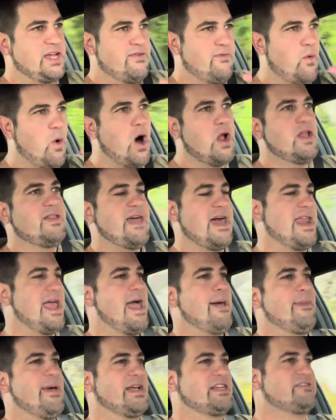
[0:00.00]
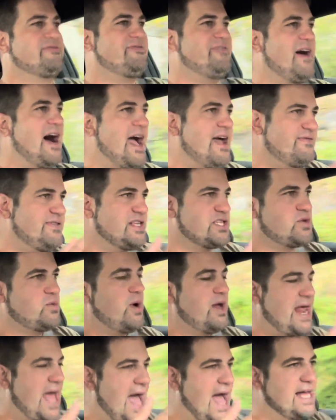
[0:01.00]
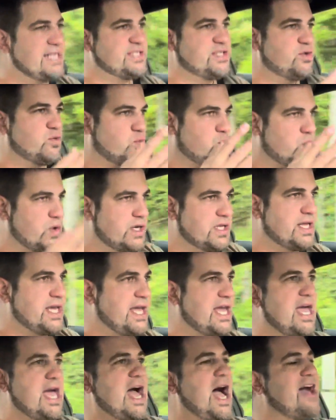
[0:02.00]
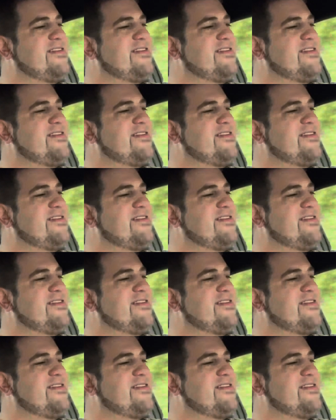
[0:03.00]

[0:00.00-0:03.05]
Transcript: I've wanted that MX-5. This one hasn't really,